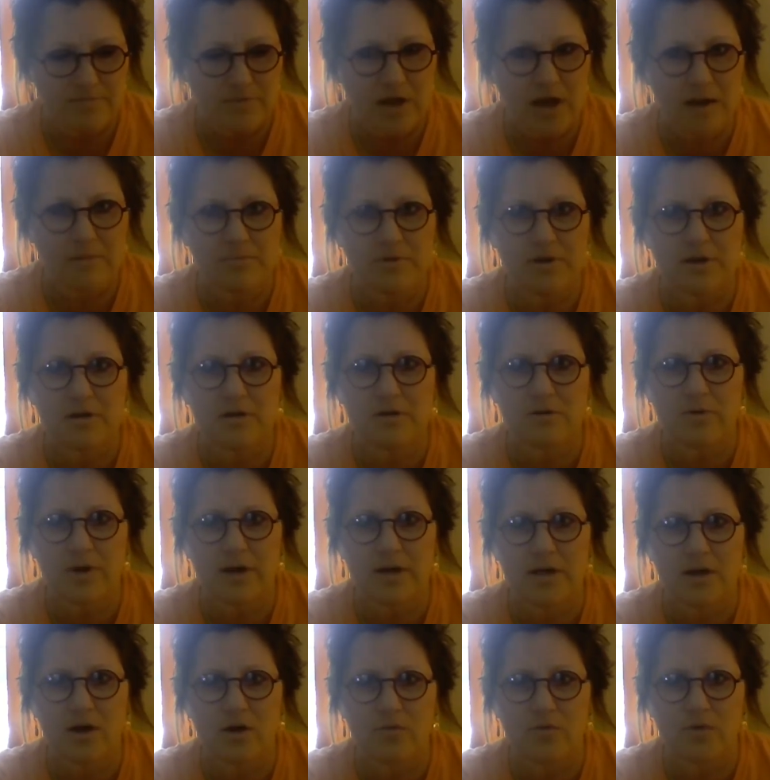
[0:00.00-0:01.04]
I'm getting
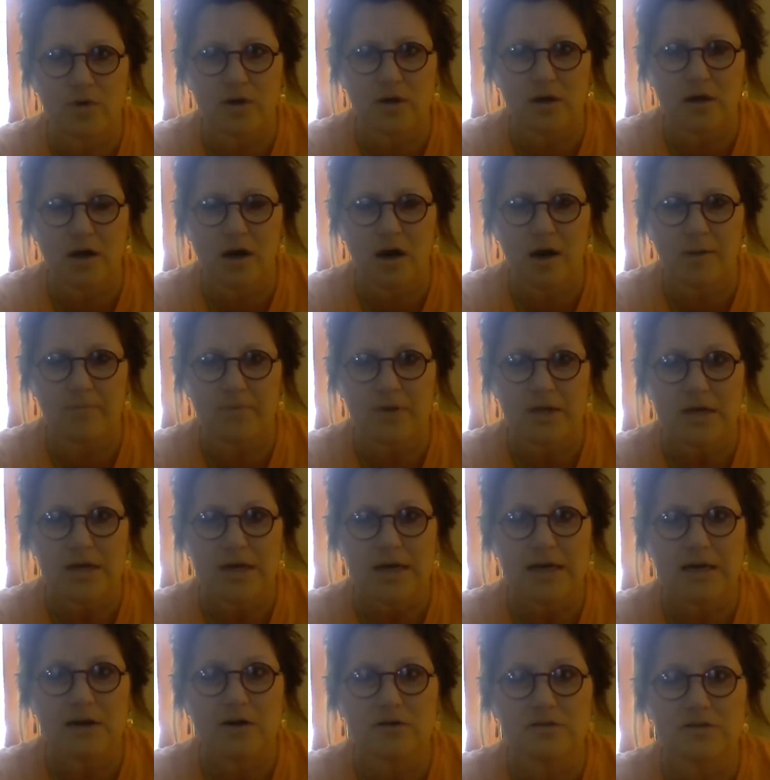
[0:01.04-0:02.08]
ready to overcome.
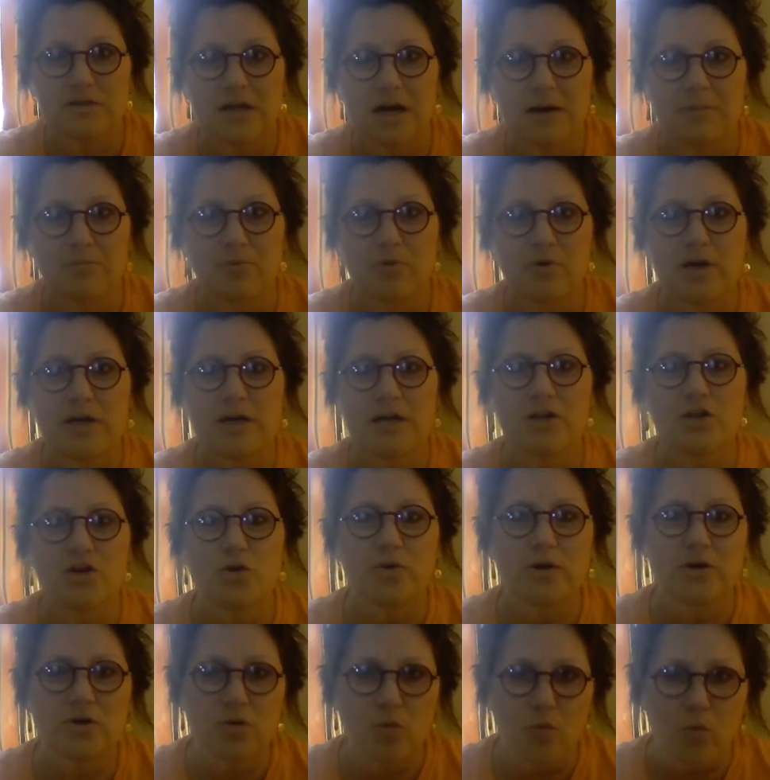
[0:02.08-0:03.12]
And he goes, and I'm bringing
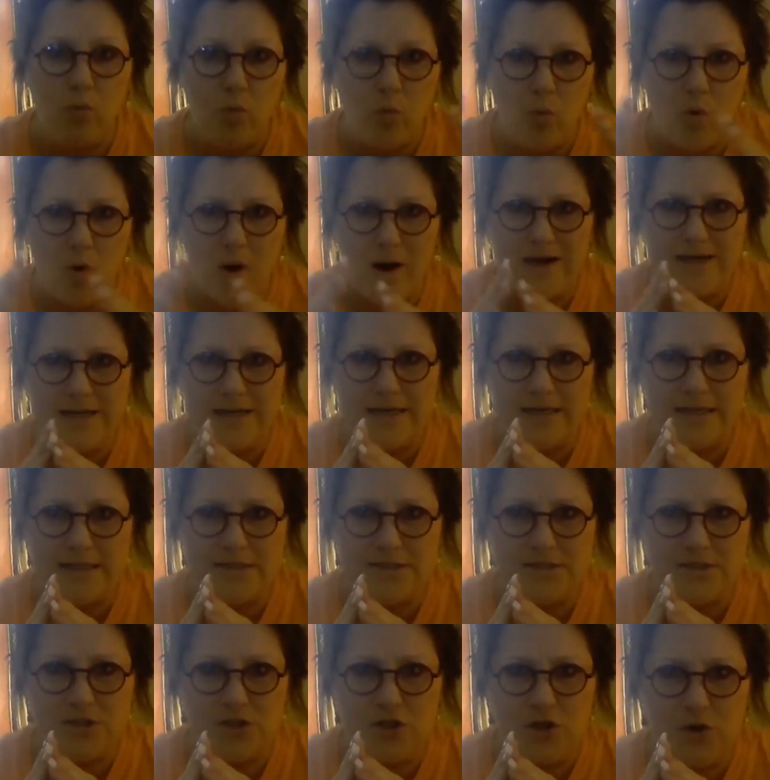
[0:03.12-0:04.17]
you into
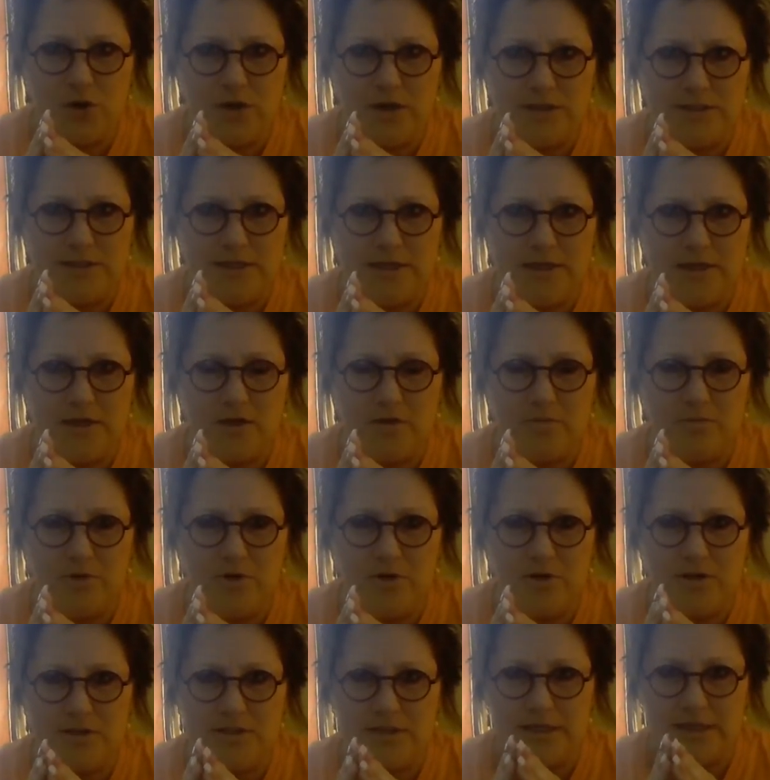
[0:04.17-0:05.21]
oneness, unity, and
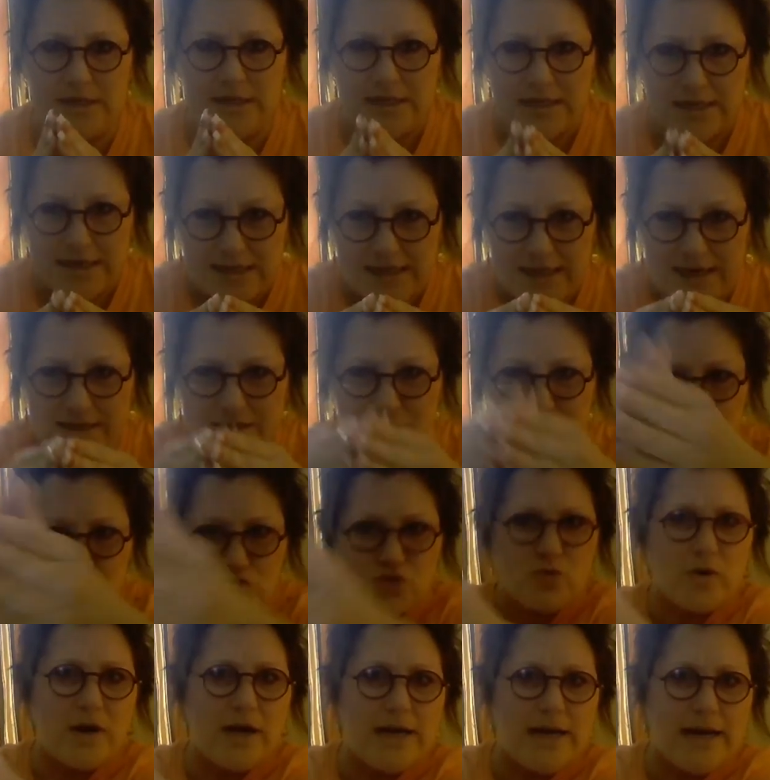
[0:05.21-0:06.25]
community, like a
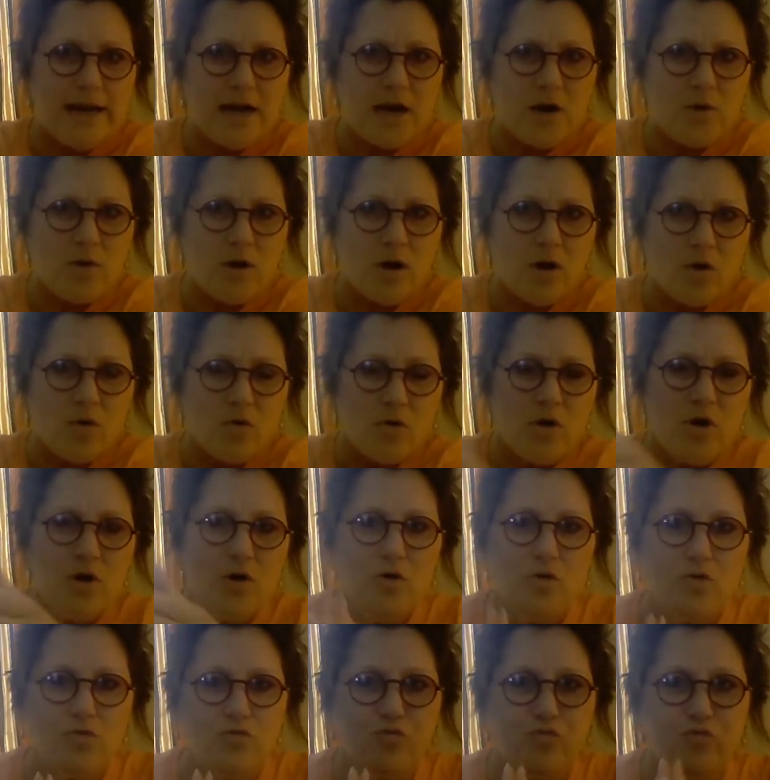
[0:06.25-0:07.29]
straight arrow
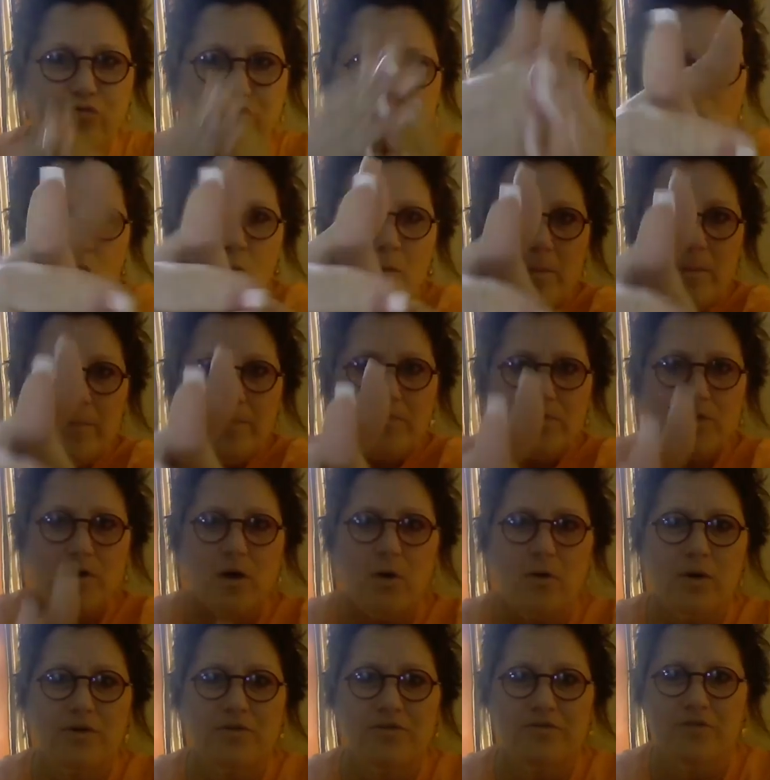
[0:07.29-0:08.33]

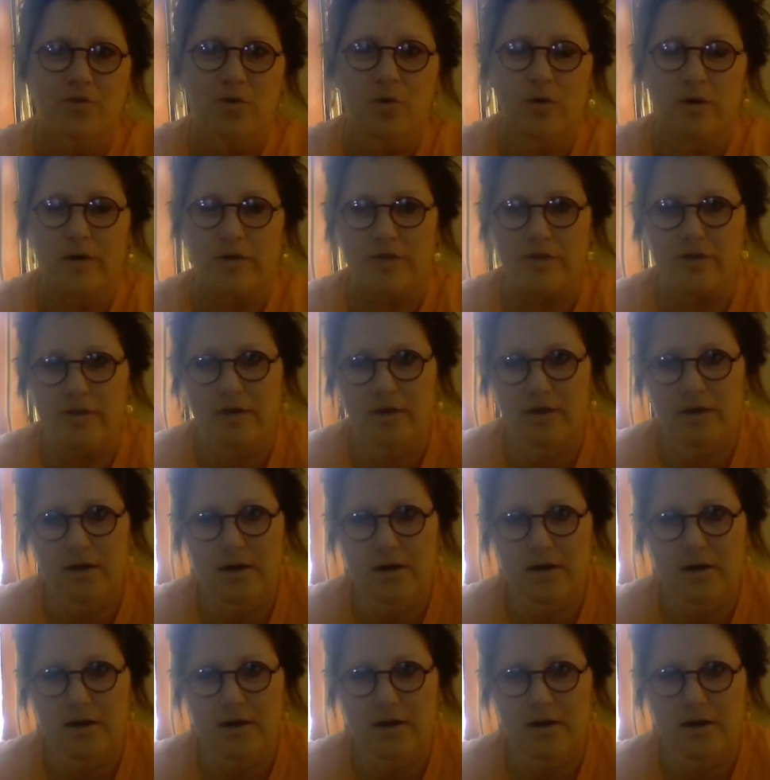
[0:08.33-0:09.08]
going forth.